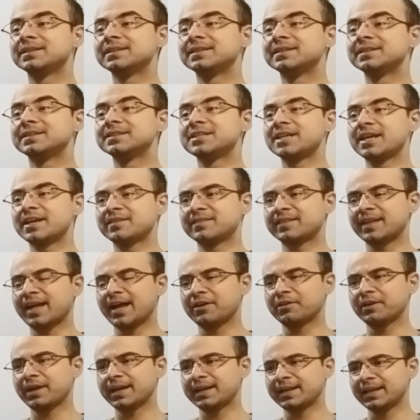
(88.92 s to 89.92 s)
Jade's
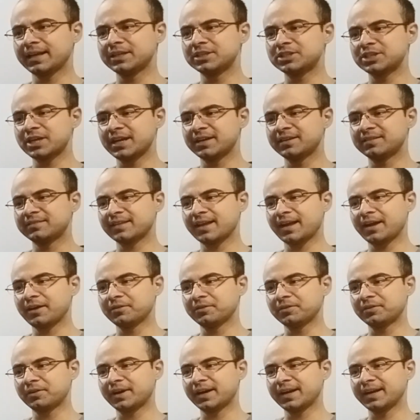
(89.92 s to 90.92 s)
out. I think Jade's out,
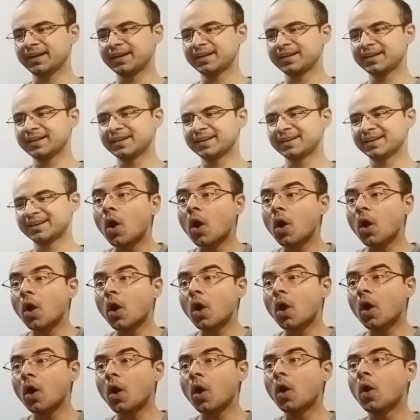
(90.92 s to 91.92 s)
right?
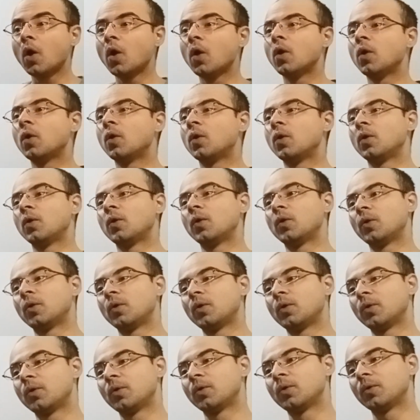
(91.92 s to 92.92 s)
Oh.
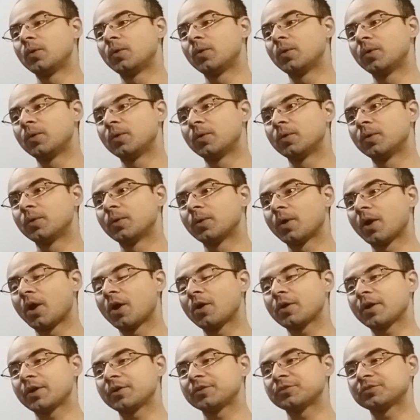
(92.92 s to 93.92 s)

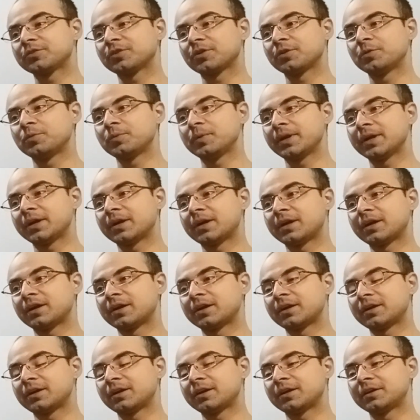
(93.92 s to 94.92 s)
Okay, so we
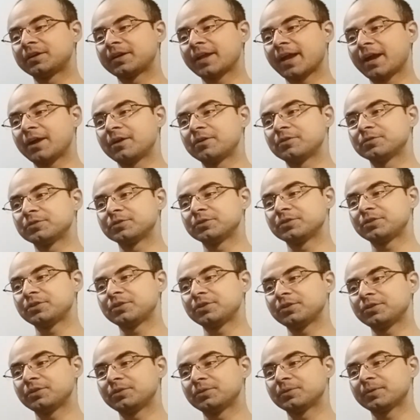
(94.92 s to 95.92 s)
are down
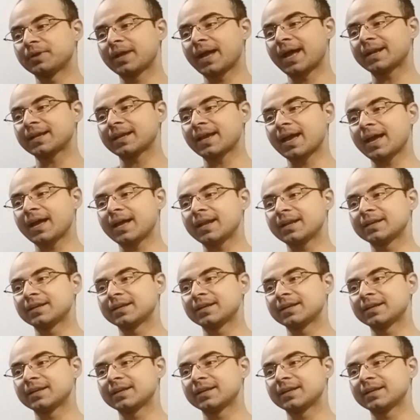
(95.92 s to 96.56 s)
to Cat Cat.